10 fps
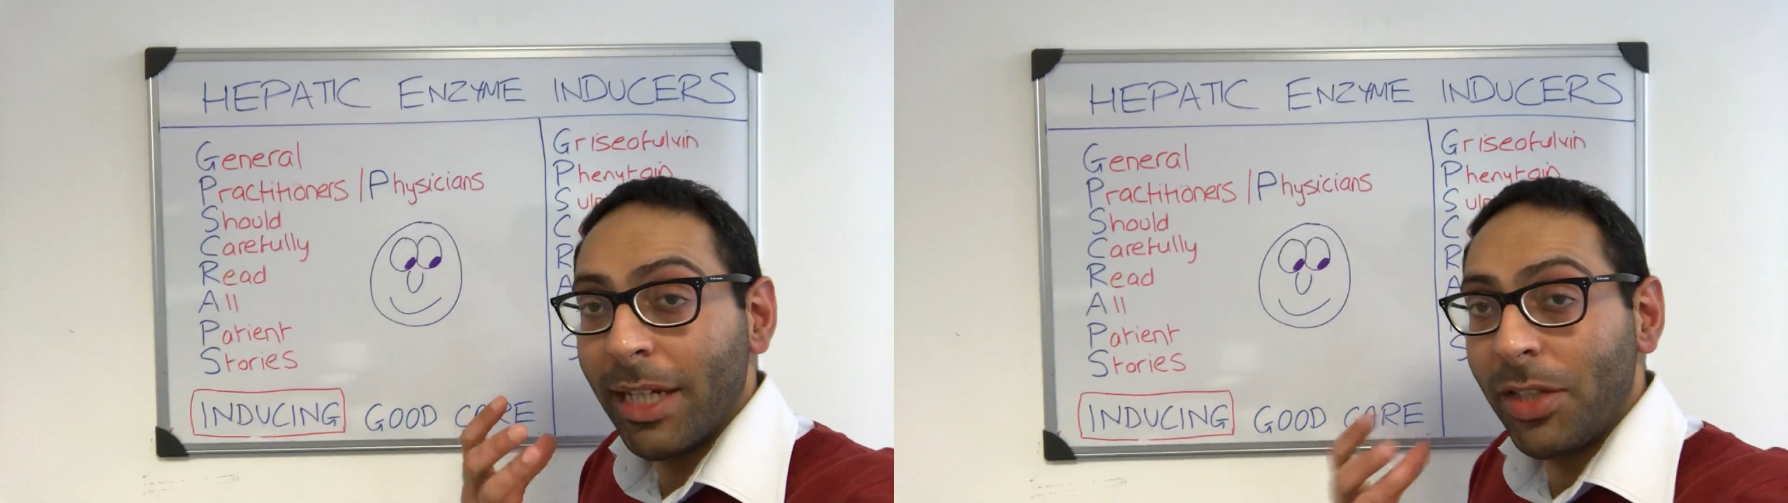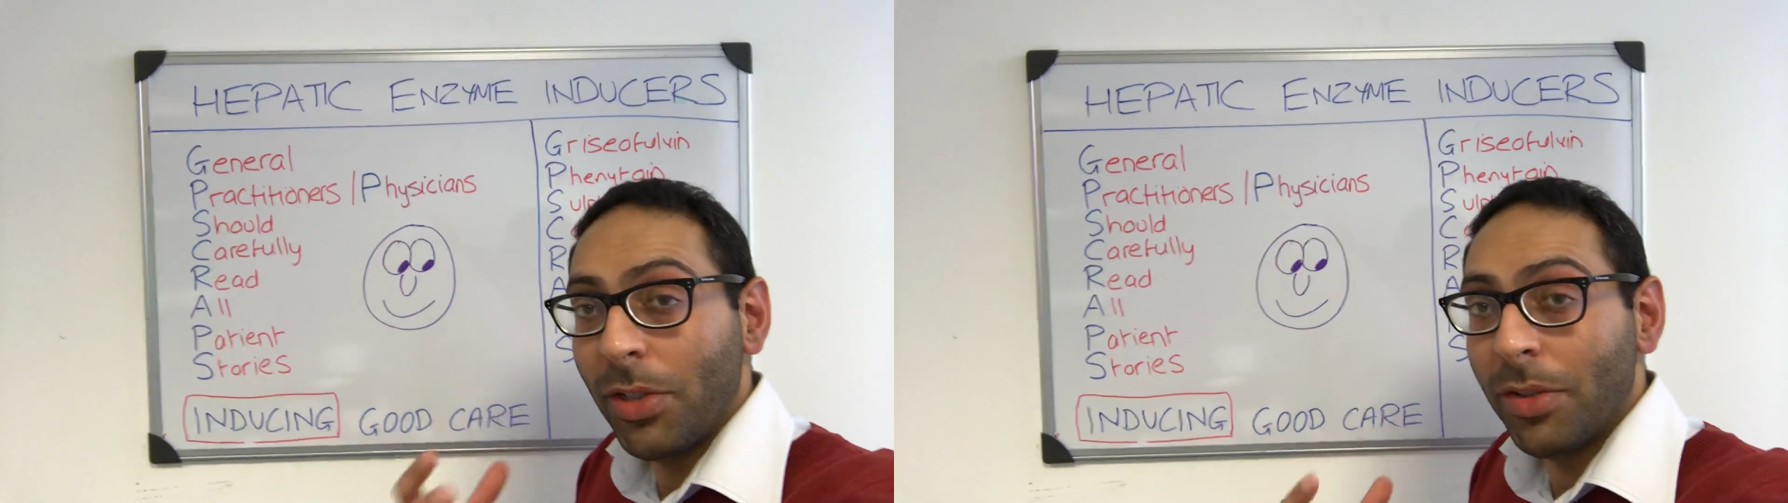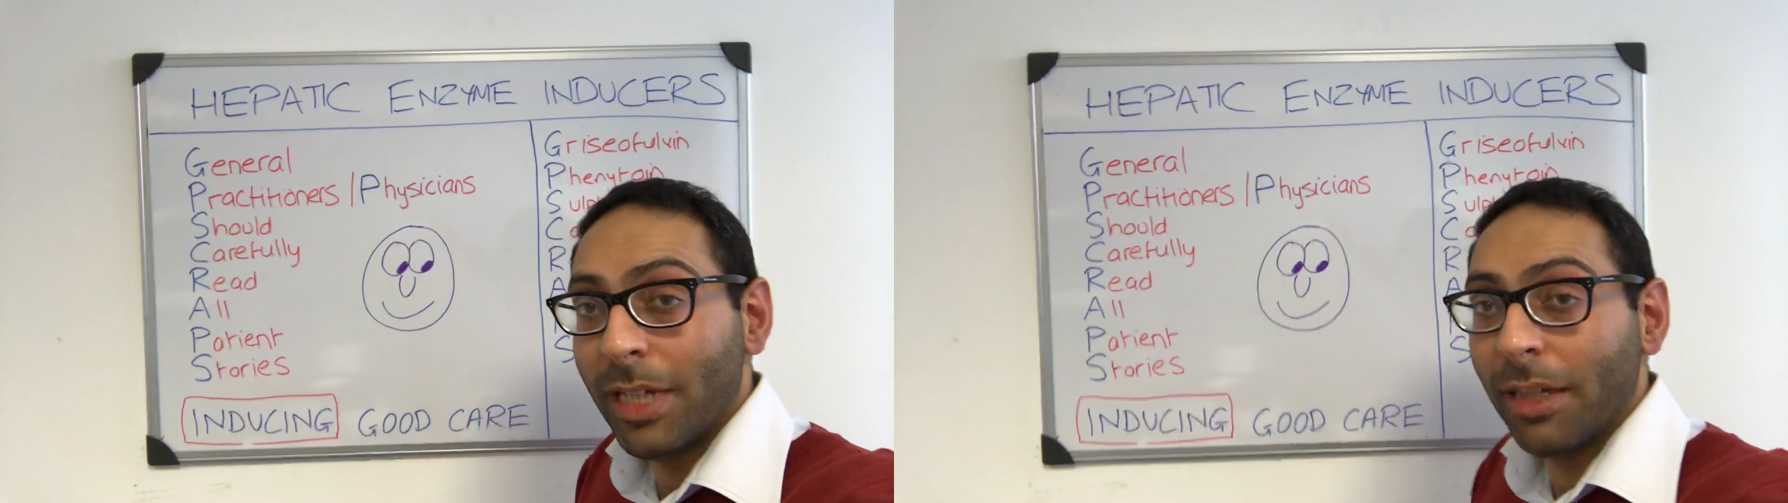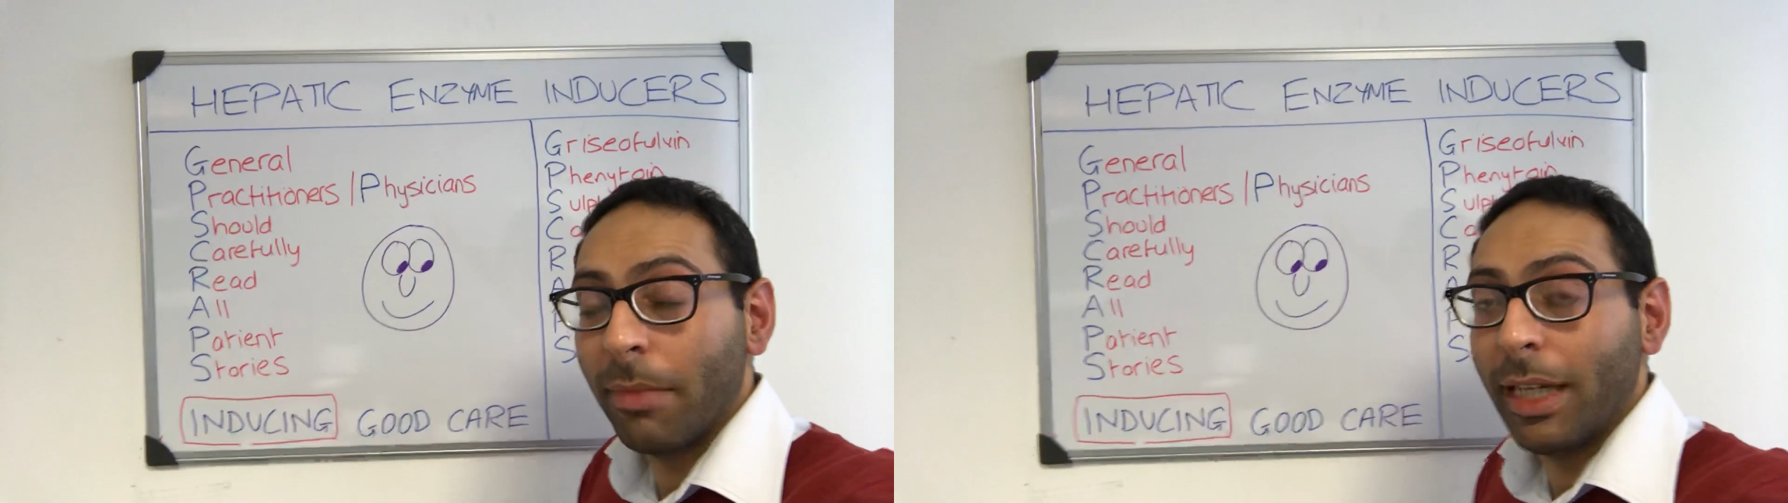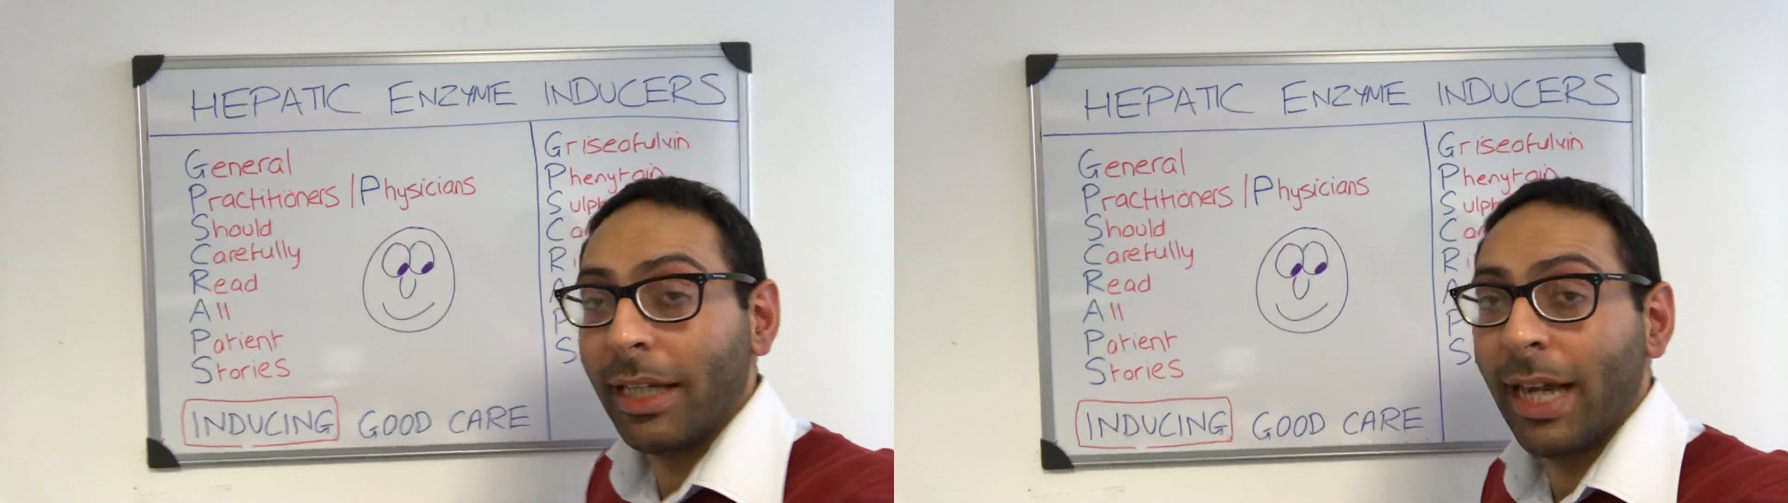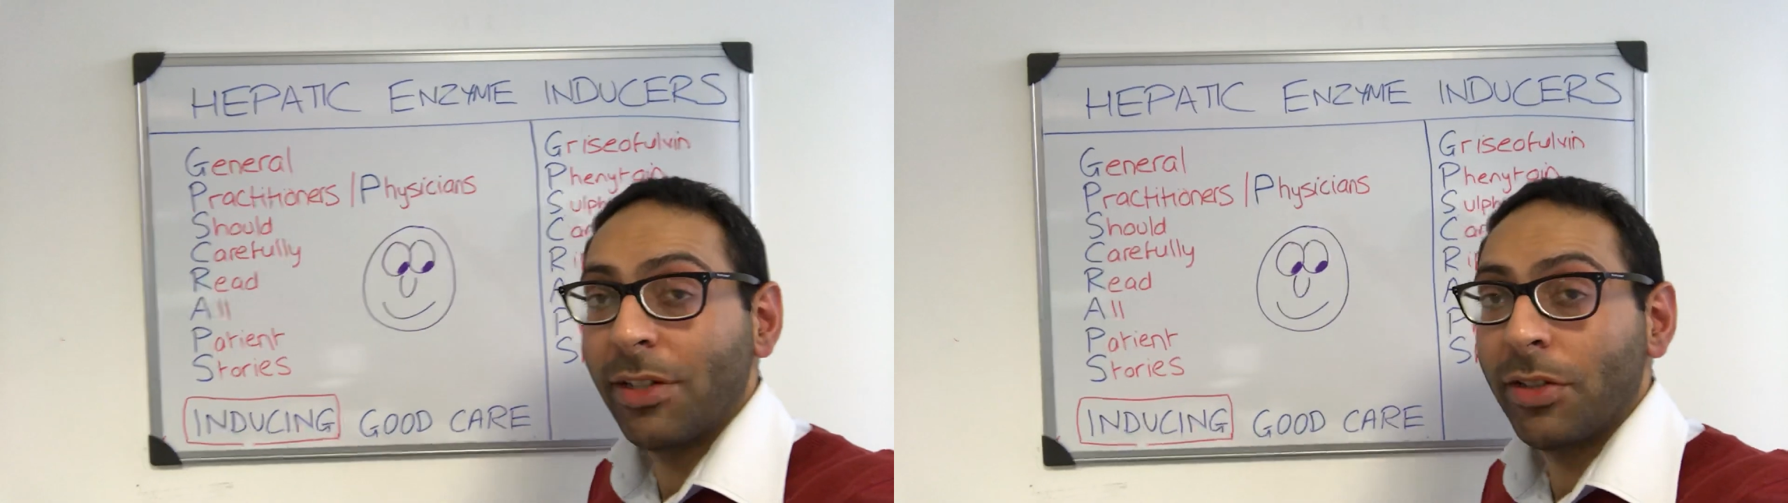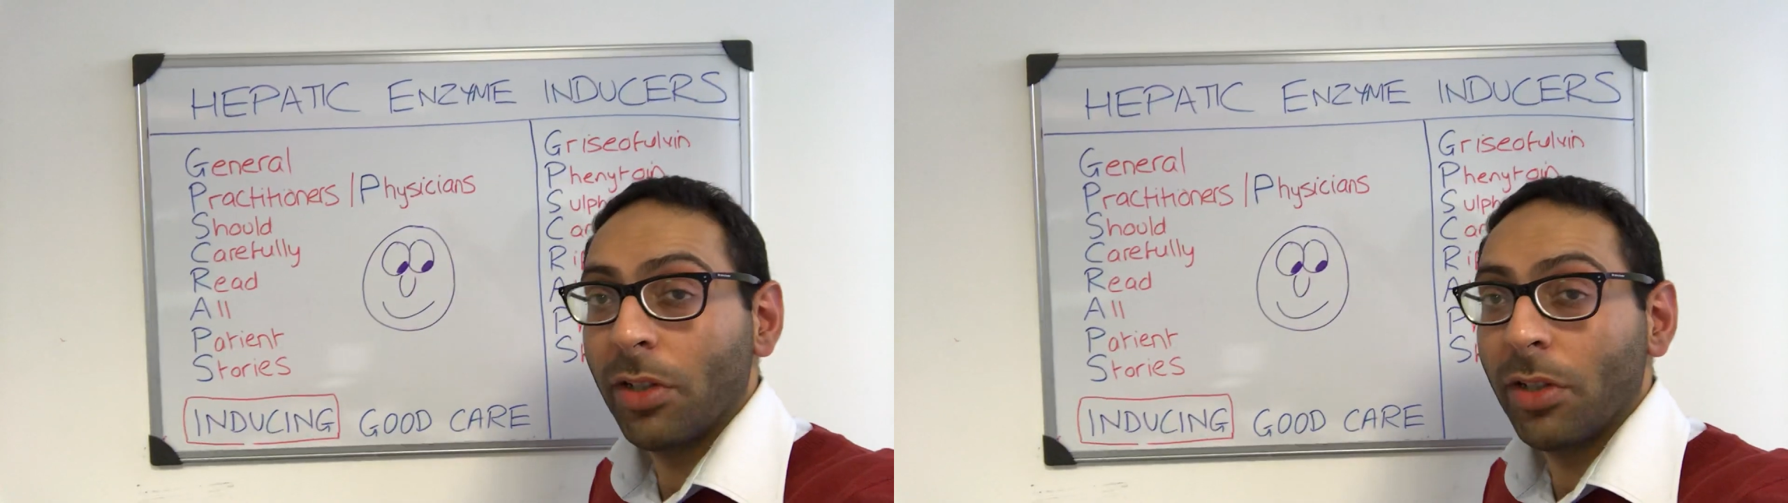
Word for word: inducing medications.